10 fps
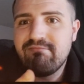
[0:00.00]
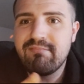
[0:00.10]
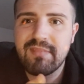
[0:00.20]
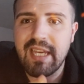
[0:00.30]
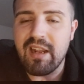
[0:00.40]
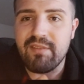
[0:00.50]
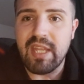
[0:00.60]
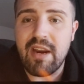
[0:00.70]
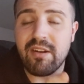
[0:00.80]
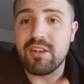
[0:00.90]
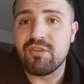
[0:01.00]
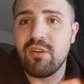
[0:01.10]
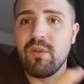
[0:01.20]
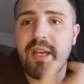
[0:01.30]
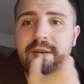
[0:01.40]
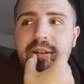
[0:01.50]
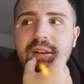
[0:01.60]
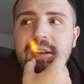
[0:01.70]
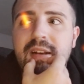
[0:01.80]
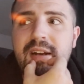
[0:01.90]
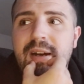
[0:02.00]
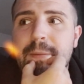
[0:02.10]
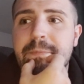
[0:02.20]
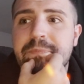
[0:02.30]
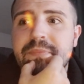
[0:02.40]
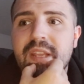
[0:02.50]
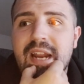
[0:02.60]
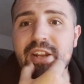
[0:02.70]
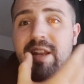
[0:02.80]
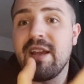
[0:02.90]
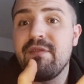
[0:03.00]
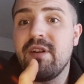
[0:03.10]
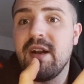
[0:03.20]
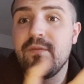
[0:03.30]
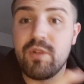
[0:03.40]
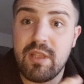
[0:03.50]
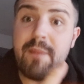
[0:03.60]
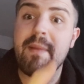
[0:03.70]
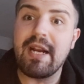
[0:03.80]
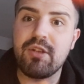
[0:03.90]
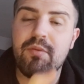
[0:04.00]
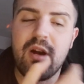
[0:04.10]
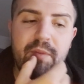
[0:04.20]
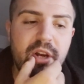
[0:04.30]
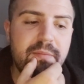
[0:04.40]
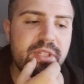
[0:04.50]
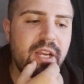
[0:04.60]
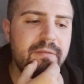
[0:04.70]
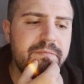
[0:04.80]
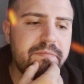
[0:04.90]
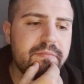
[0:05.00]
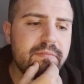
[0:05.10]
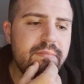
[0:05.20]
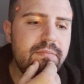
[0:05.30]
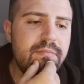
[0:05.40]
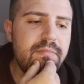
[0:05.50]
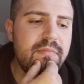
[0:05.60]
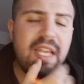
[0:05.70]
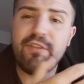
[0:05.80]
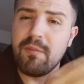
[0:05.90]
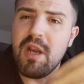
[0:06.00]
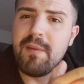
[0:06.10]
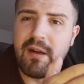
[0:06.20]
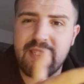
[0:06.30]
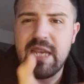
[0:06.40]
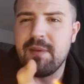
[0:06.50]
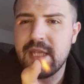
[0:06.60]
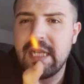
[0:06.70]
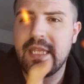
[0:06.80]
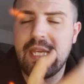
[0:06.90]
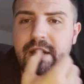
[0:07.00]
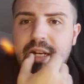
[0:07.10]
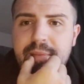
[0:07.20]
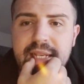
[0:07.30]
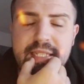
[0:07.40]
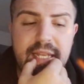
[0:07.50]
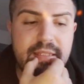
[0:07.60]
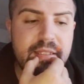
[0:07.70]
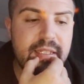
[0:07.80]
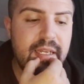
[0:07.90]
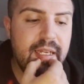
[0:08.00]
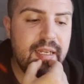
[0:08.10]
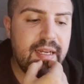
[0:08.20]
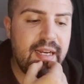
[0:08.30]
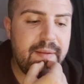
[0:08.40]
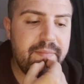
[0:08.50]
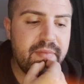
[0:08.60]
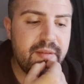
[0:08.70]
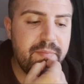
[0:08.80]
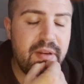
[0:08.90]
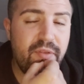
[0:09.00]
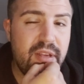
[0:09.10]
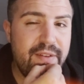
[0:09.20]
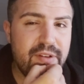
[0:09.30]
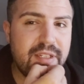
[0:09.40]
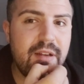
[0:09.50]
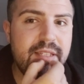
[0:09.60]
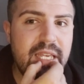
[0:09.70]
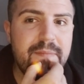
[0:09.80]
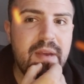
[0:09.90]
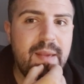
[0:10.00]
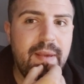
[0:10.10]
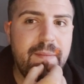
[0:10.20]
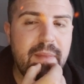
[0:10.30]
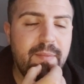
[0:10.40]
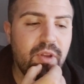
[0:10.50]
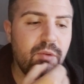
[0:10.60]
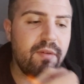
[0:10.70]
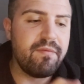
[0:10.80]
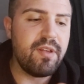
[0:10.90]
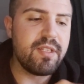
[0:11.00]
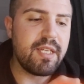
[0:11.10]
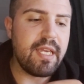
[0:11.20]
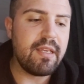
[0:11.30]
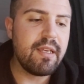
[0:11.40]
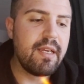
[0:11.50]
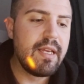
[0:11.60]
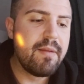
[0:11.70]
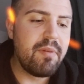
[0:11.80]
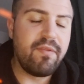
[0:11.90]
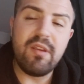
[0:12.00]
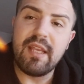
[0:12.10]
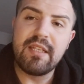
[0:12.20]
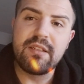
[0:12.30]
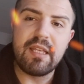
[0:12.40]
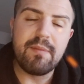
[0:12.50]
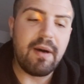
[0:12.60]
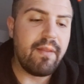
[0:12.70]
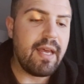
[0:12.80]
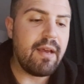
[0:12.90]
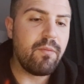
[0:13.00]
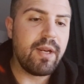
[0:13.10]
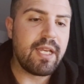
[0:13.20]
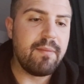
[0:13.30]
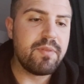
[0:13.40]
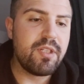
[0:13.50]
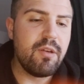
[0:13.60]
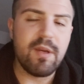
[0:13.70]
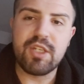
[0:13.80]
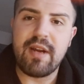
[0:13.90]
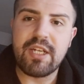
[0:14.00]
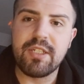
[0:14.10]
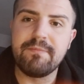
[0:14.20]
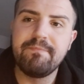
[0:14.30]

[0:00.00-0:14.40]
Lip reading: get over there and control it, and you're going to get 5, which will then max your primary op. So if you're a mobile team, I think it kind of makes sense. But if you're a slow team, maybe not the one for you to take. But a few things to think about there when it comes to extraction.